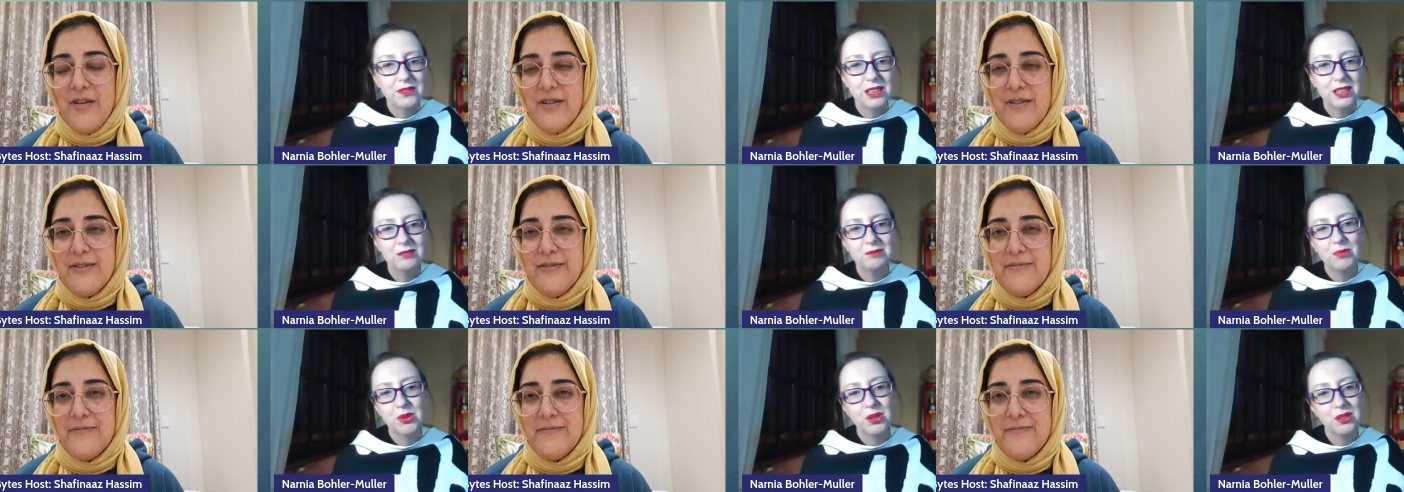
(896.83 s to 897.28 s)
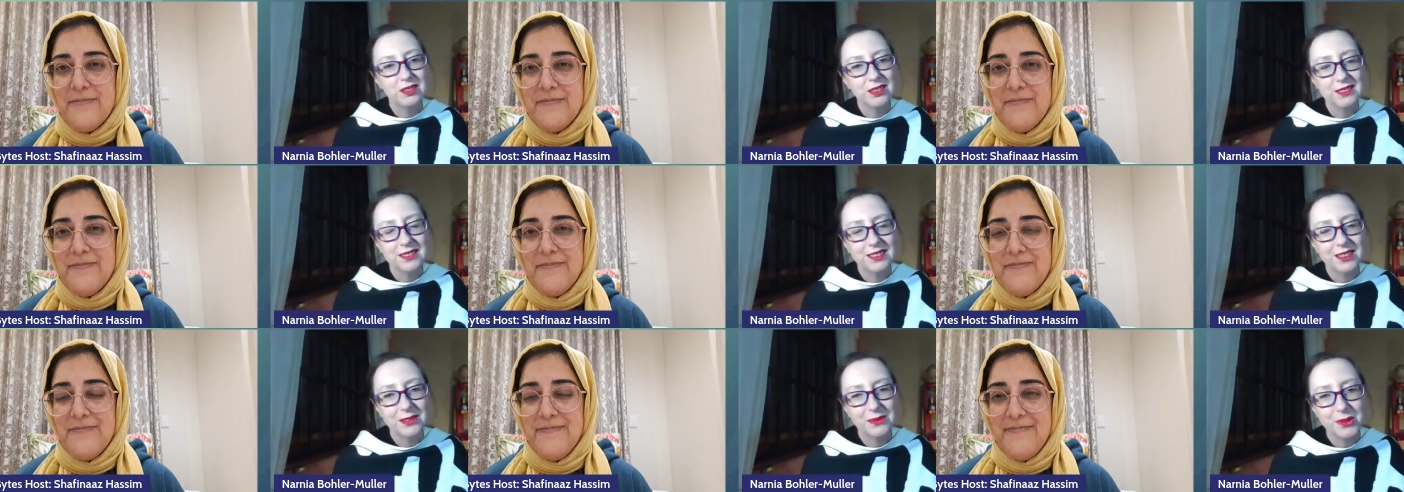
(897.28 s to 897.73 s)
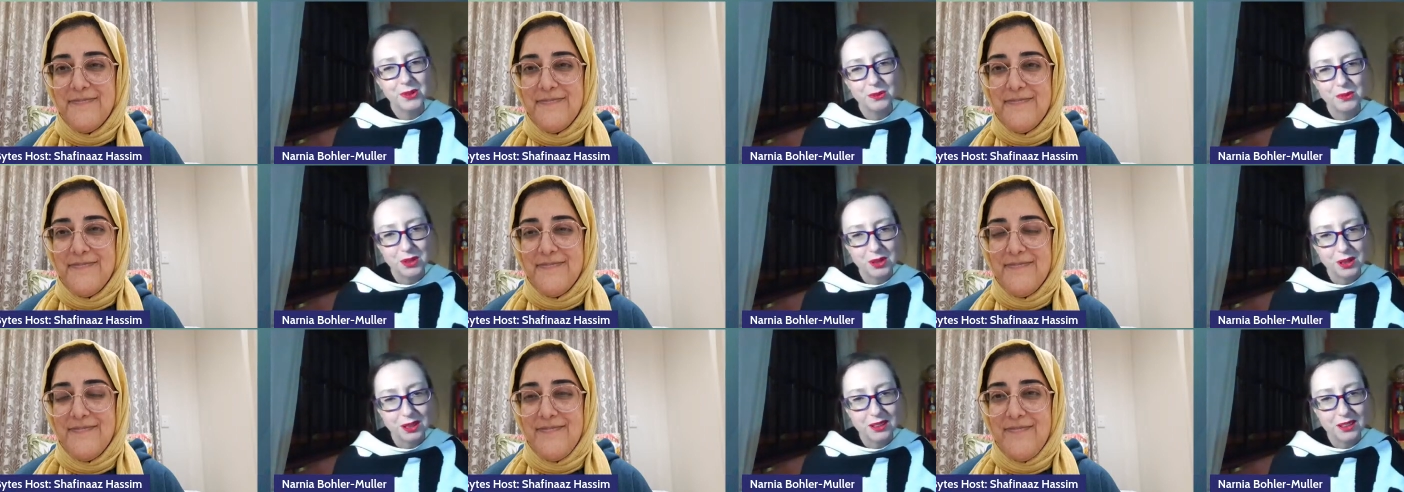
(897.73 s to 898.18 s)
Speaker 1: of the importance of
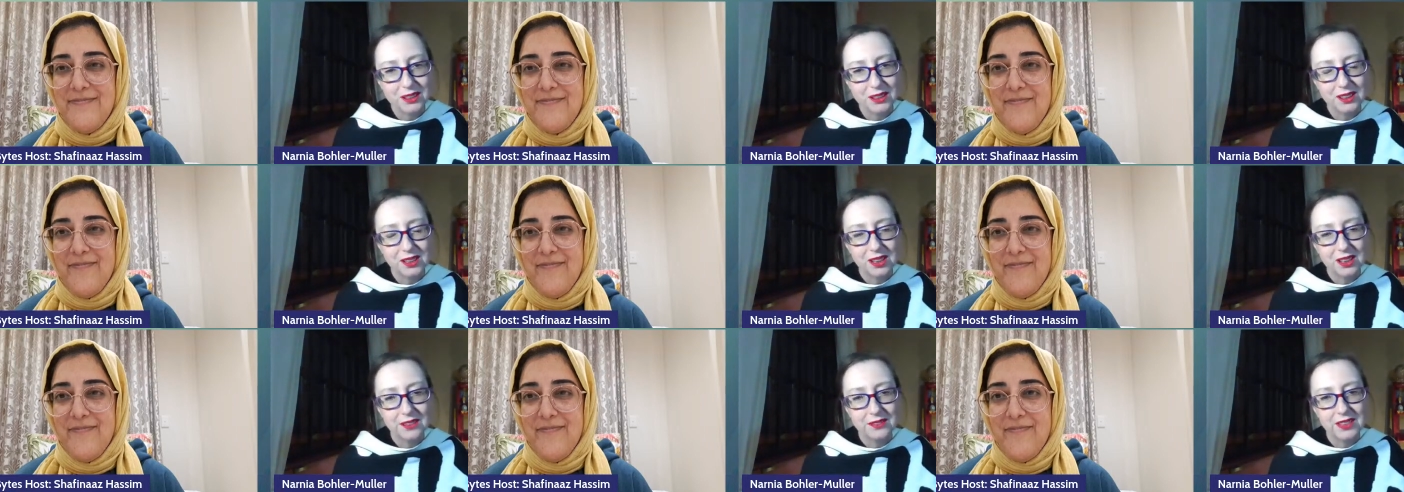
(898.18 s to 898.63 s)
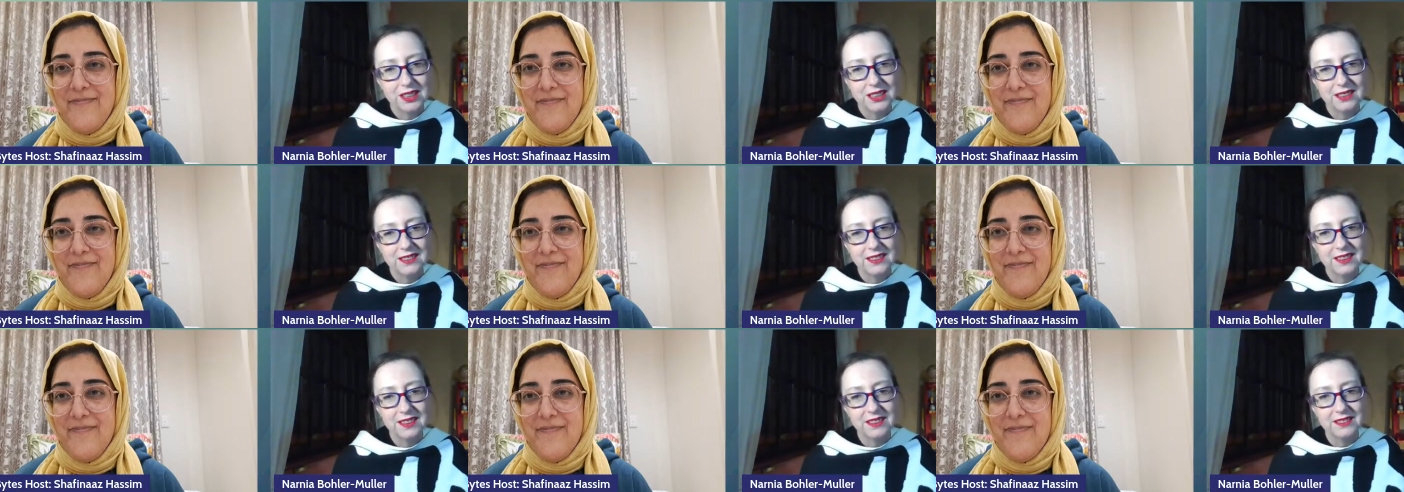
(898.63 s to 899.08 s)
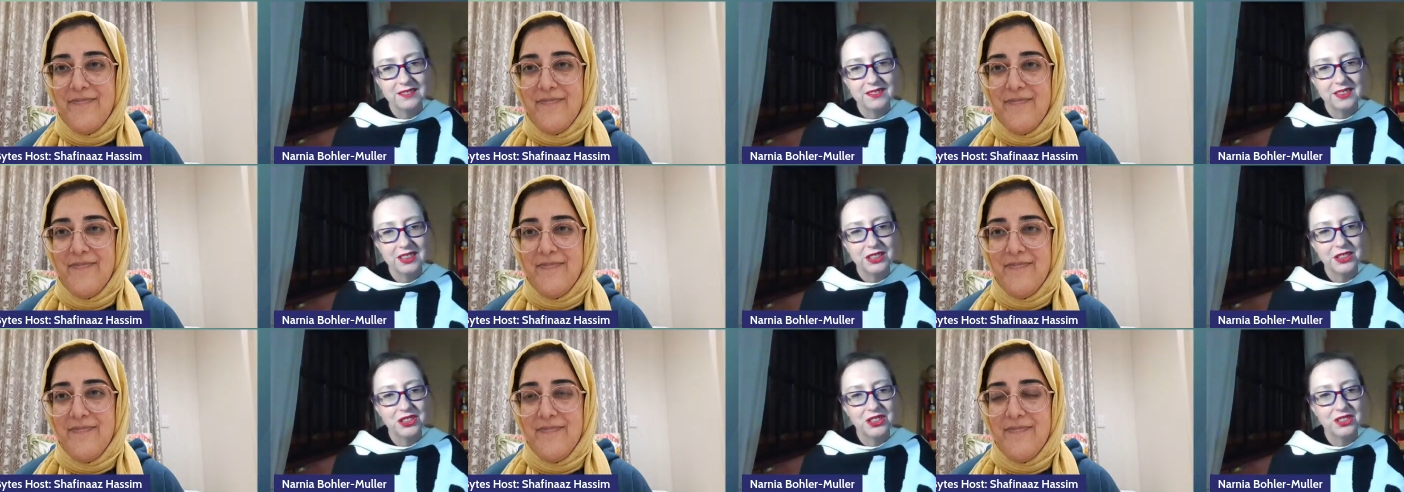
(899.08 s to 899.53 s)
the work of these
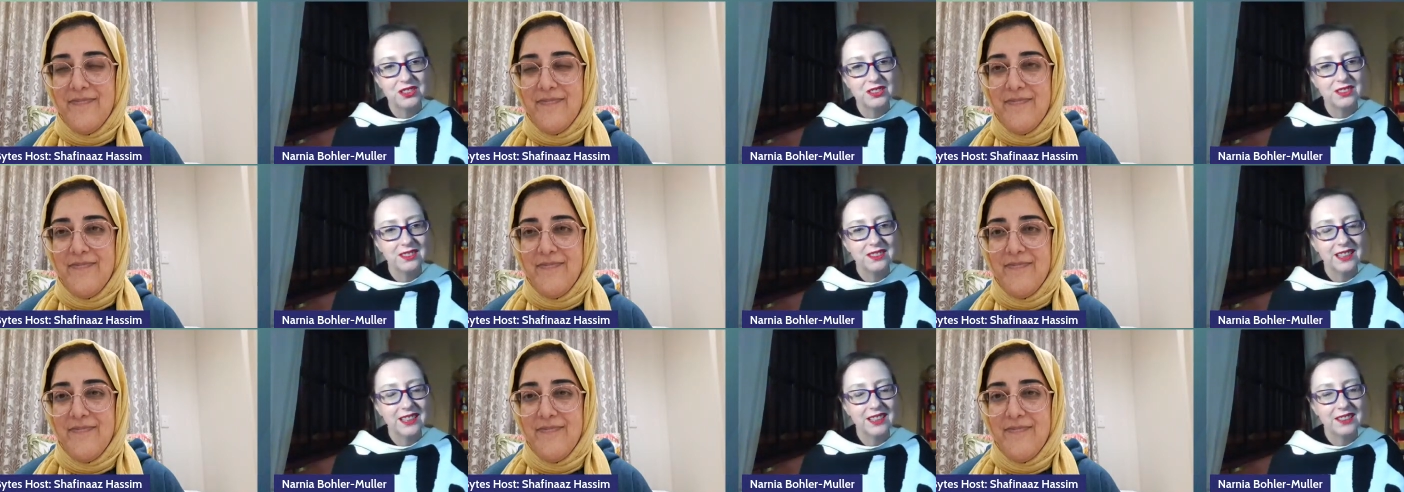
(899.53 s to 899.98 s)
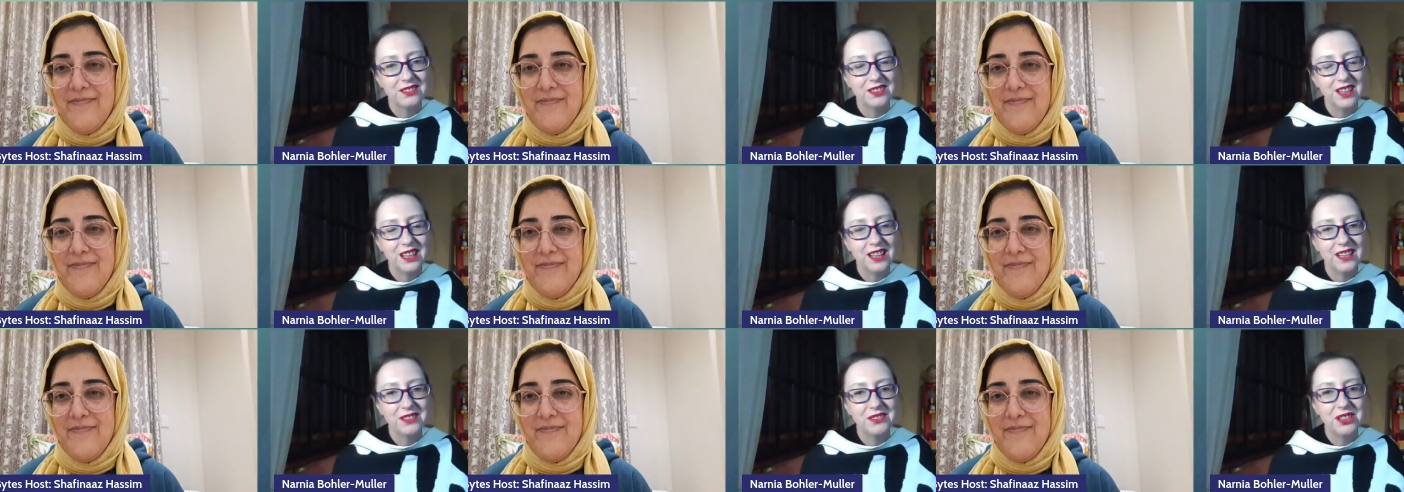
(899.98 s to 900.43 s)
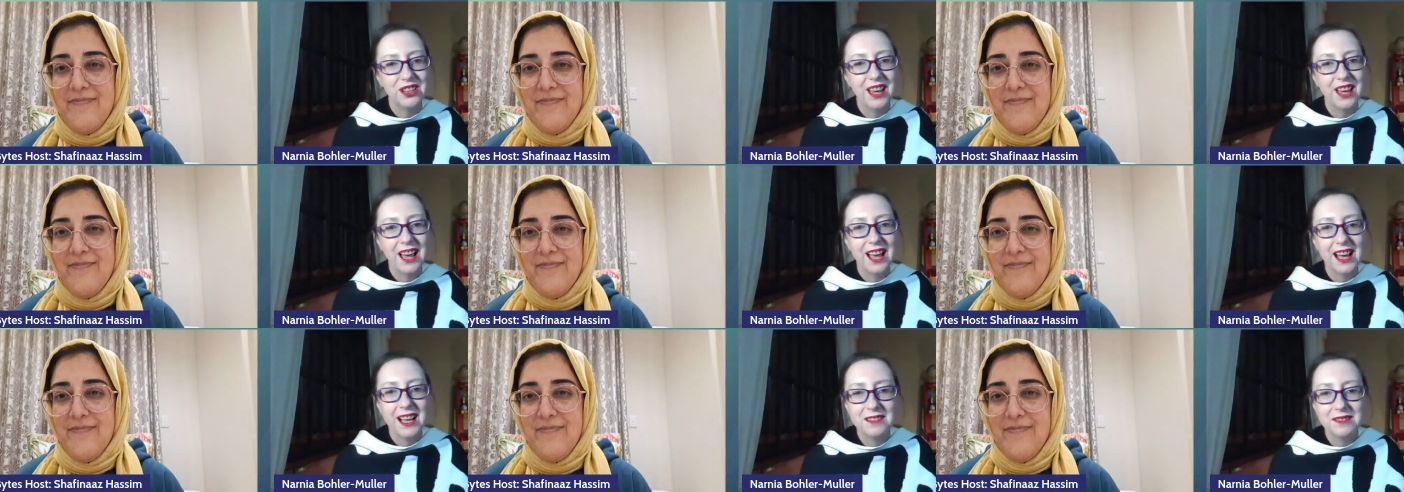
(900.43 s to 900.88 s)
individuals and, and
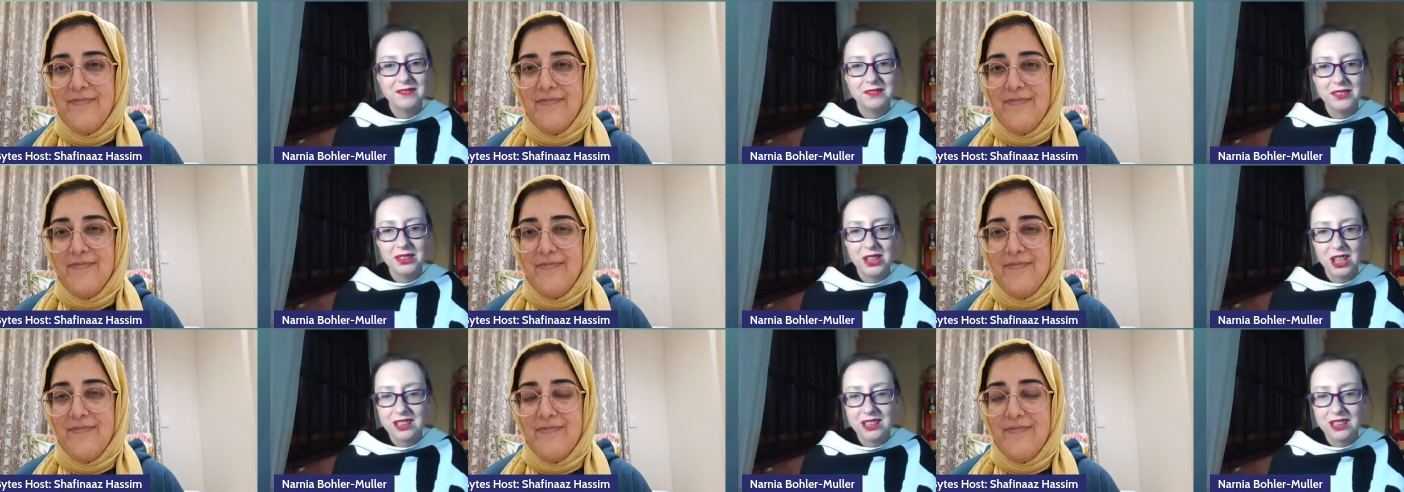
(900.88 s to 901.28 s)
to have